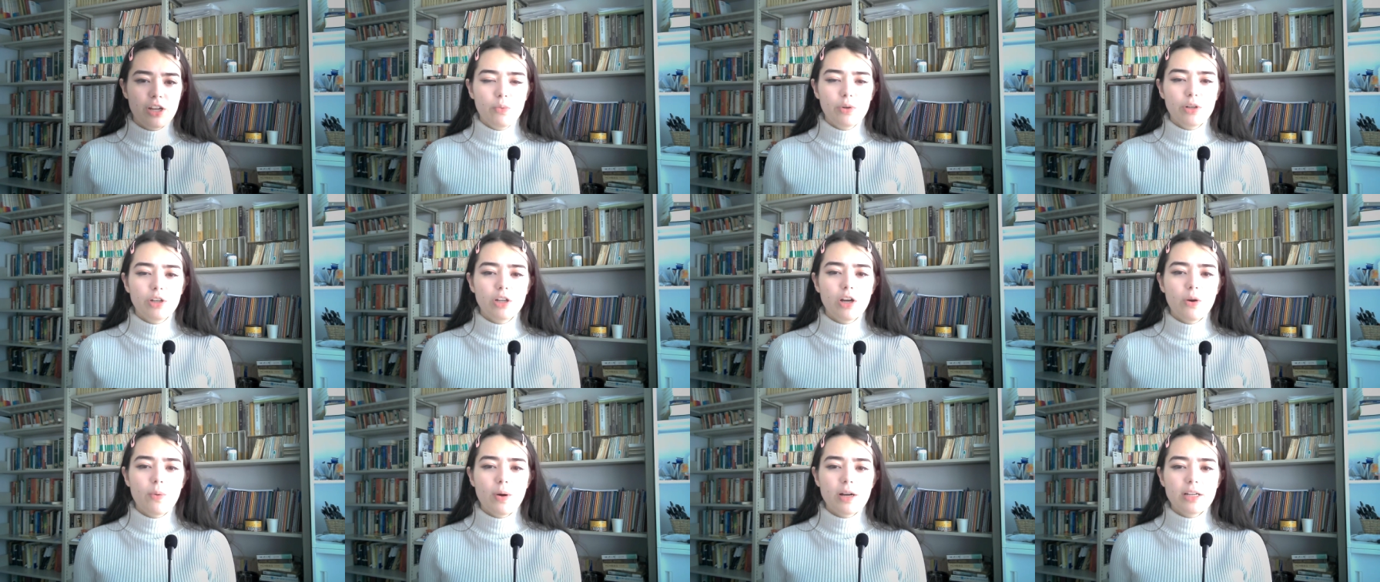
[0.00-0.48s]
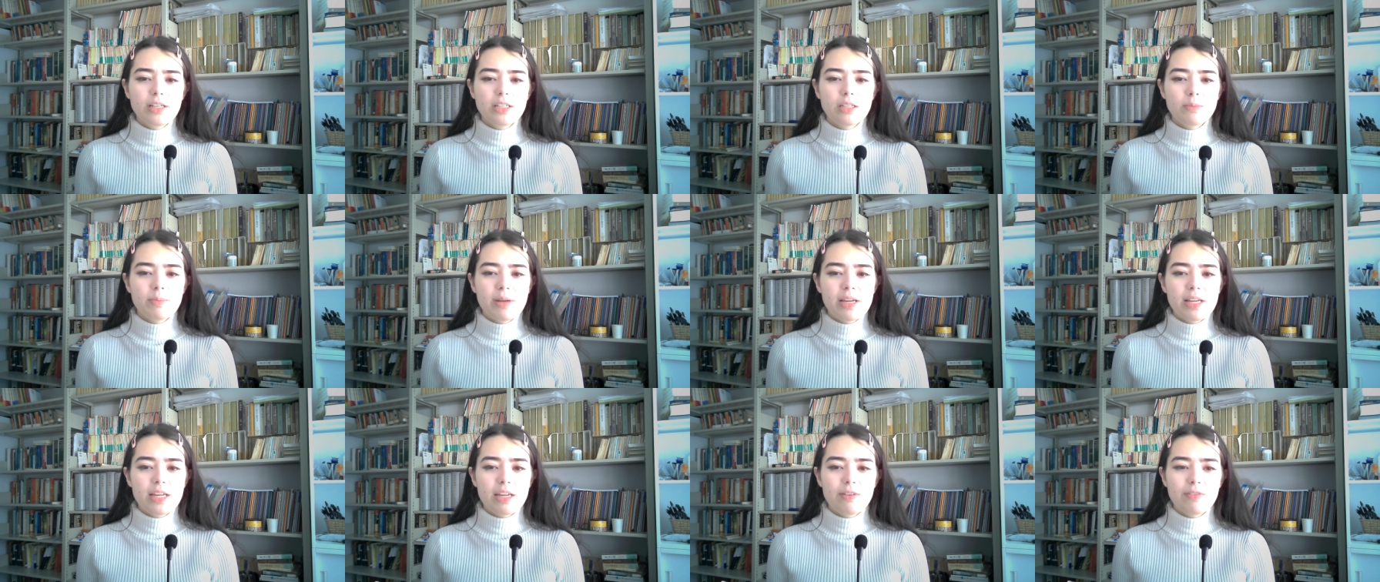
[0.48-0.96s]
would go on to
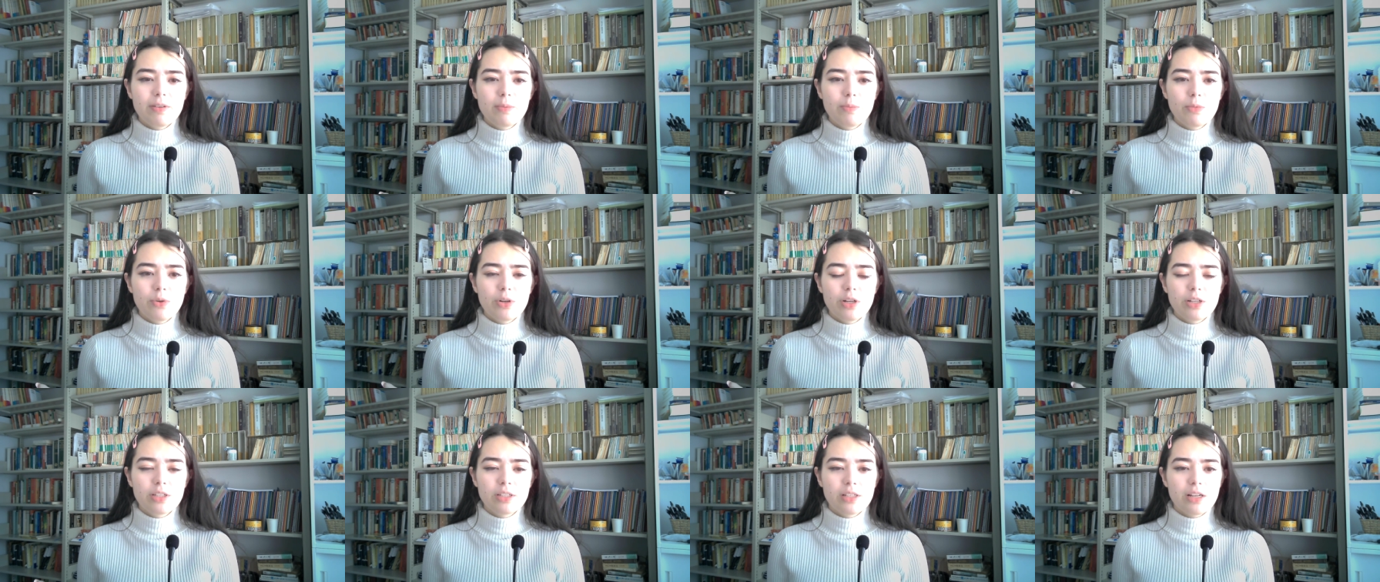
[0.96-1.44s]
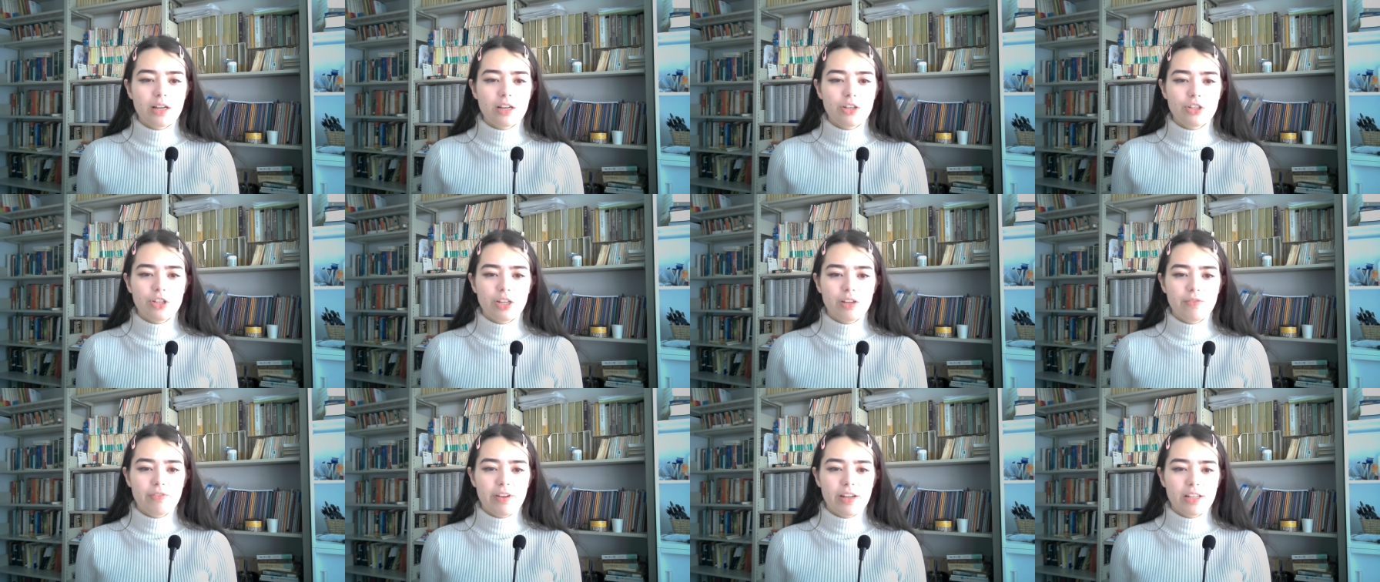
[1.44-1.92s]
make even more
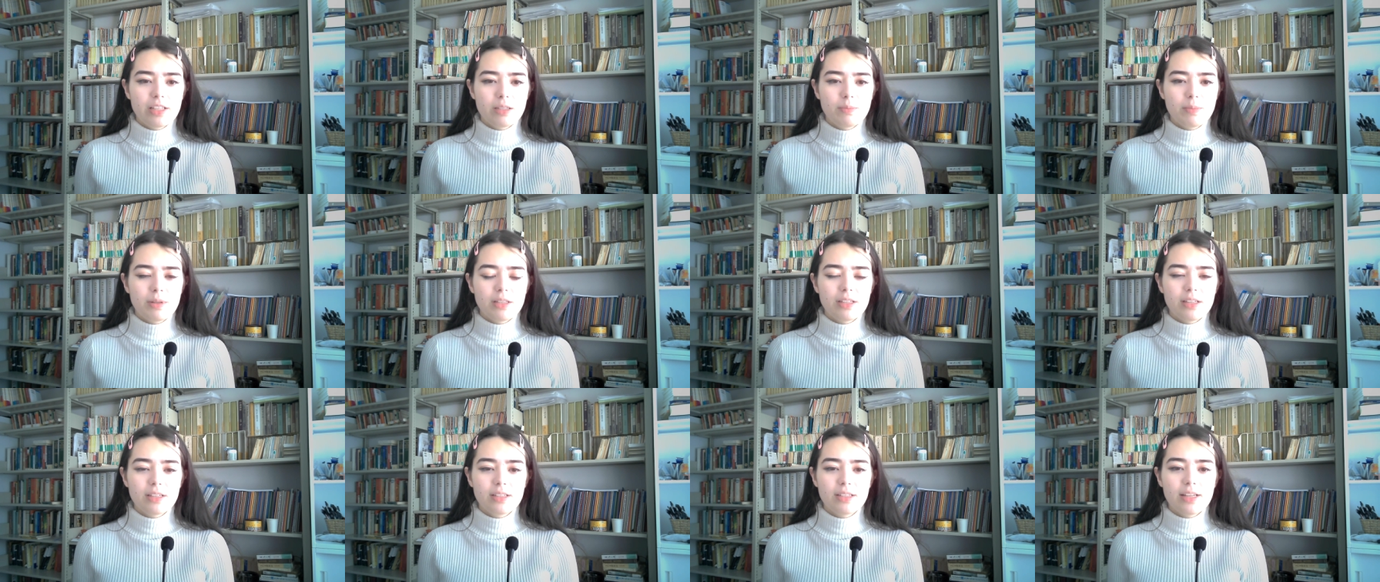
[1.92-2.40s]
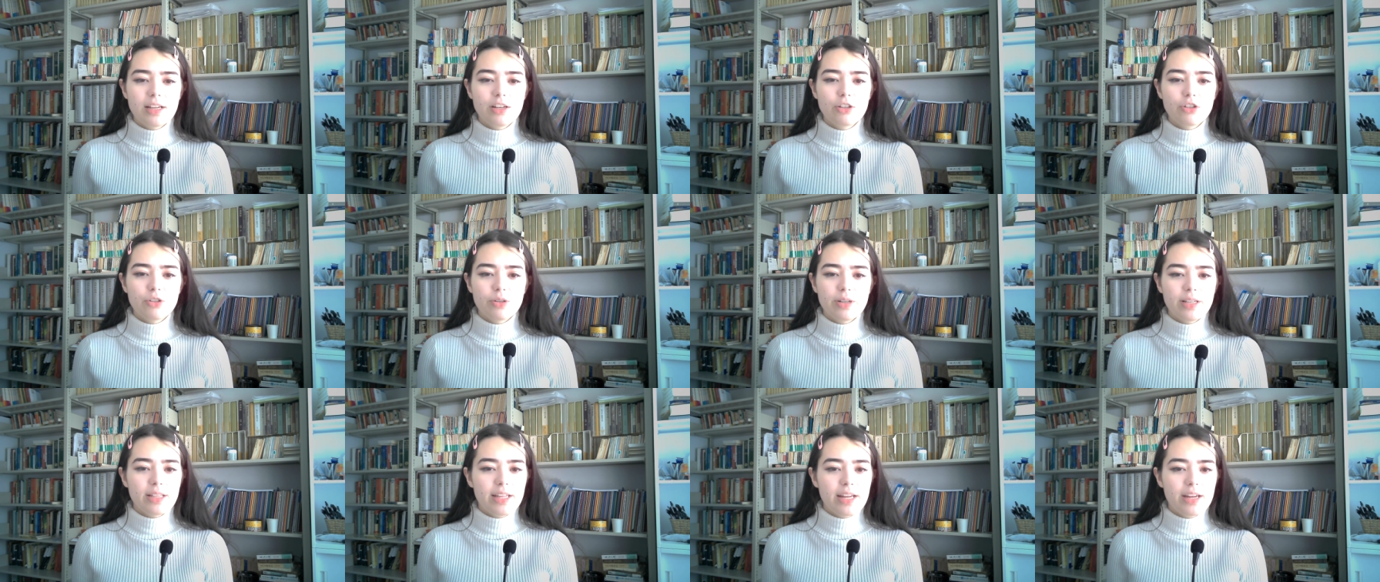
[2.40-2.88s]
astonishing advancements a
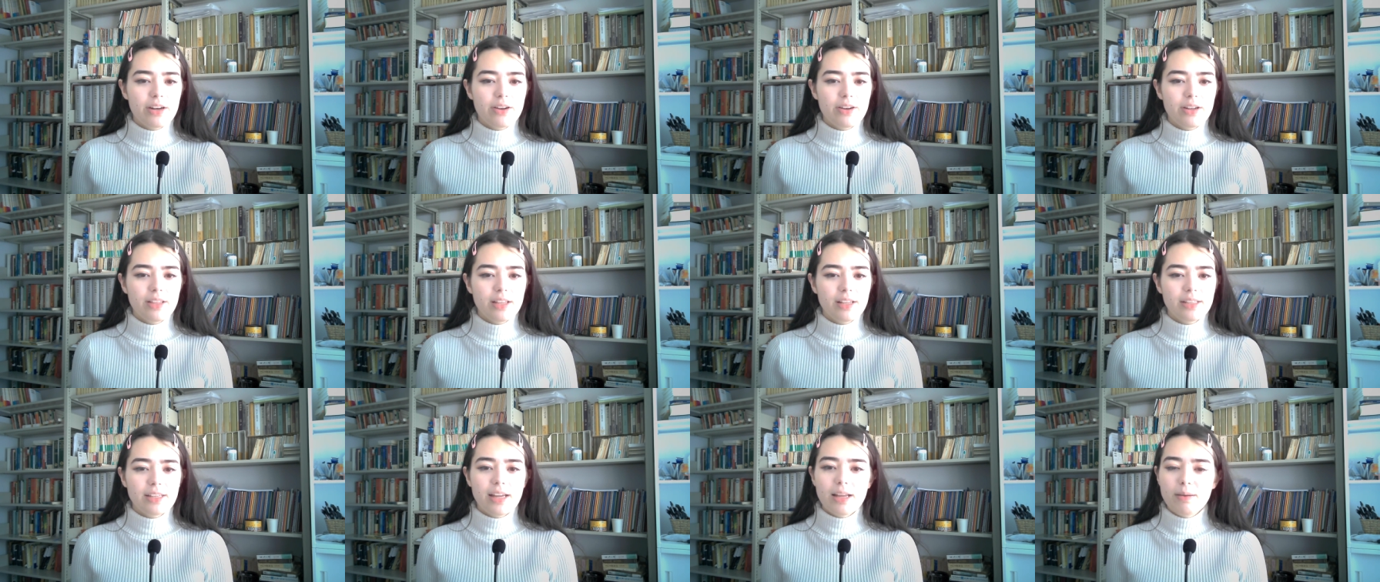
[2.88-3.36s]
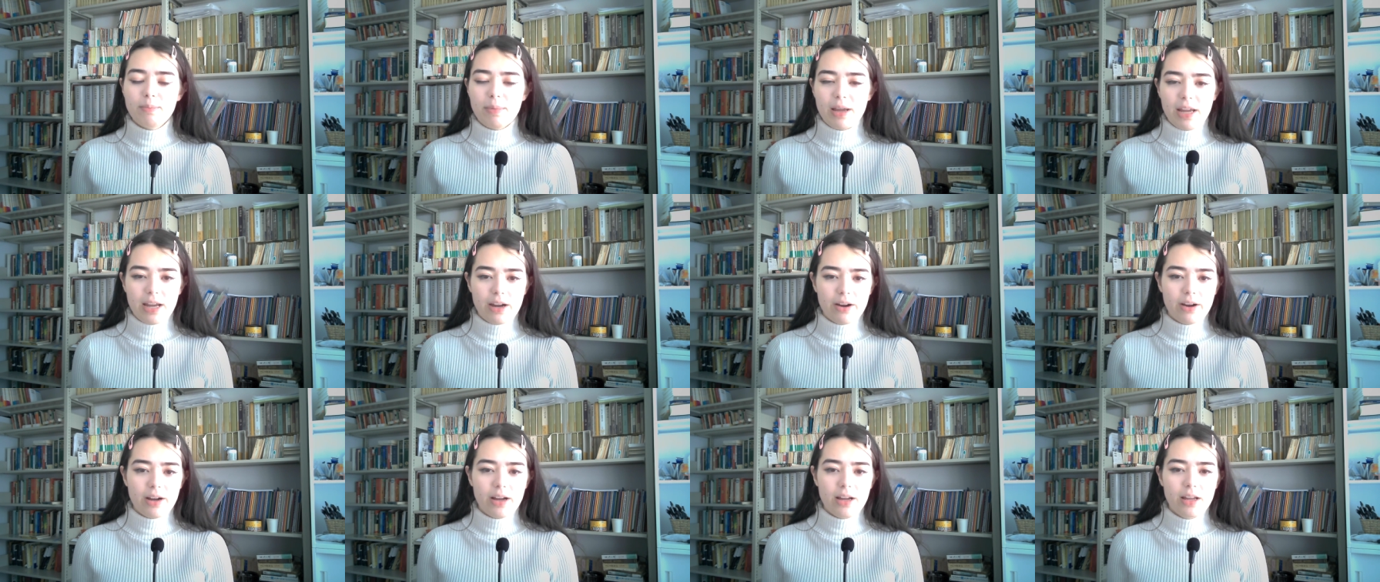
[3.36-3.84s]
century later in the the Tenmei
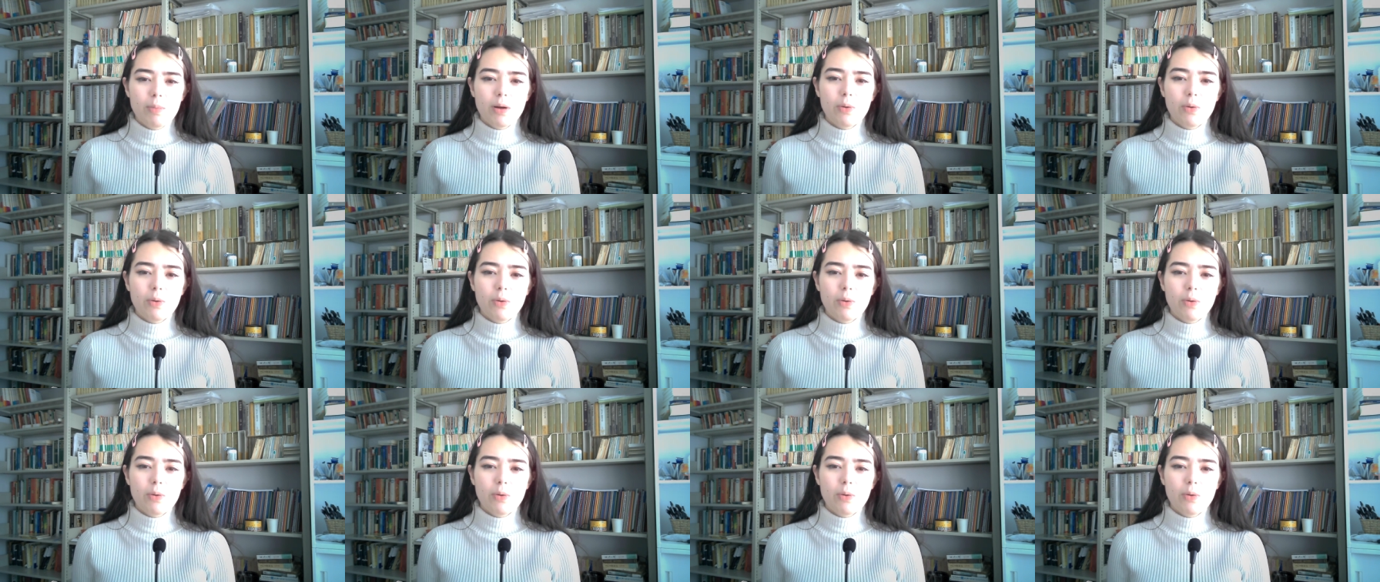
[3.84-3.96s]
era.